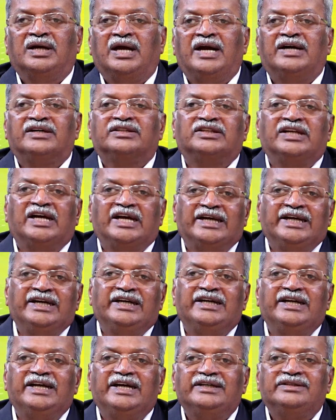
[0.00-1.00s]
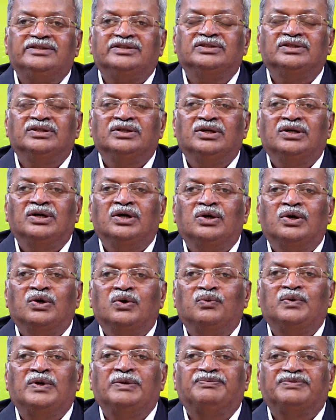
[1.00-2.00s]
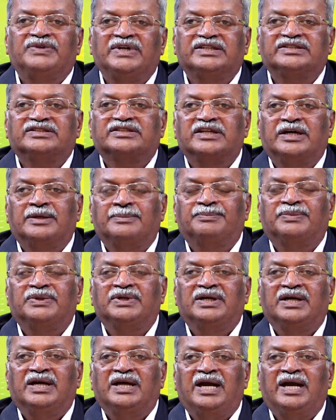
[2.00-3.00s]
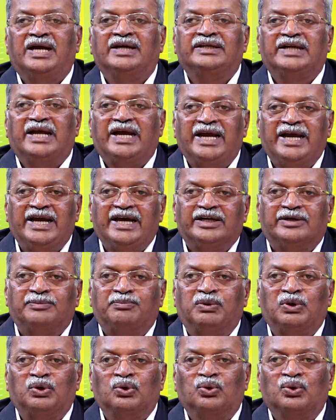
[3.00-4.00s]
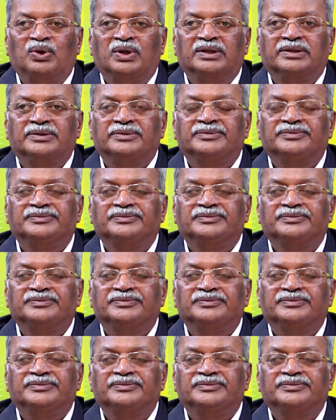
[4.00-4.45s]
at the inlet we fix up an air blower.